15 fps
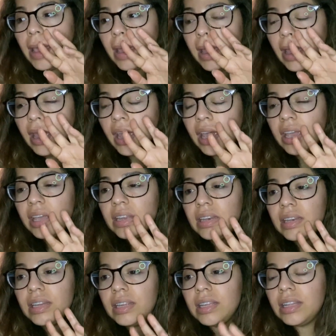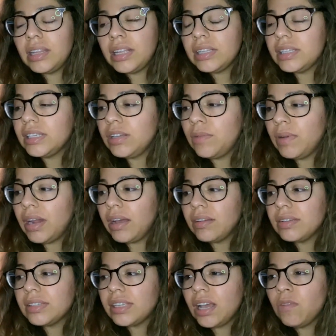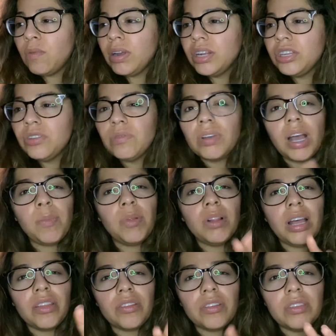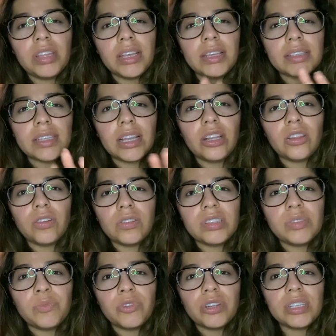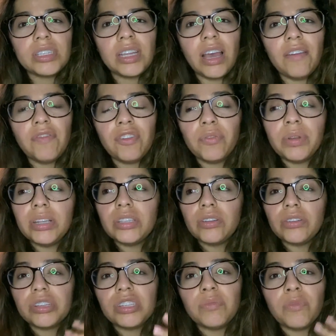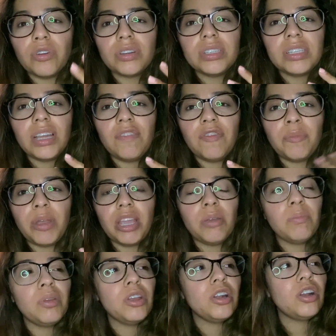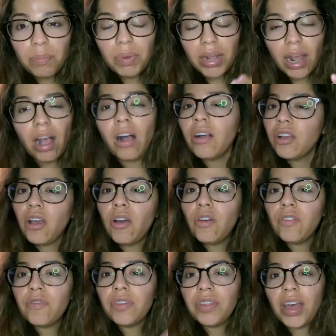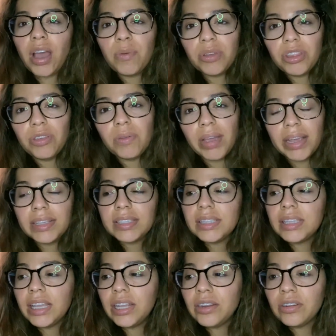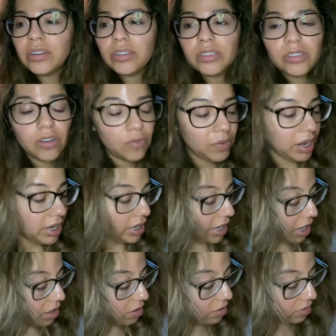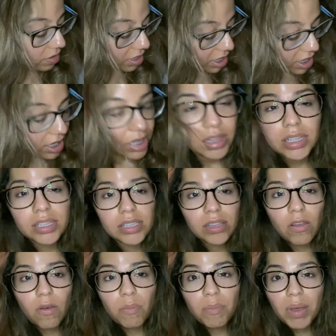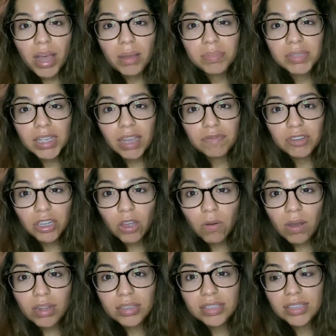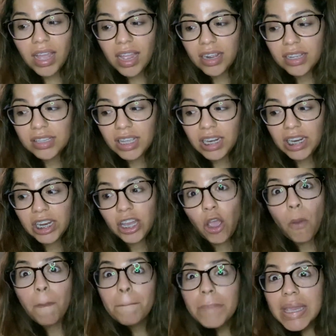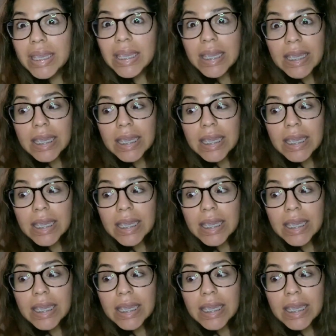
And let's see what else. I want to do a couple other things, like learn some more stuff and research some more stuff on my computer, but I'll go over that with you guys later. So right now, these little pups have to go outside because they need to go pee.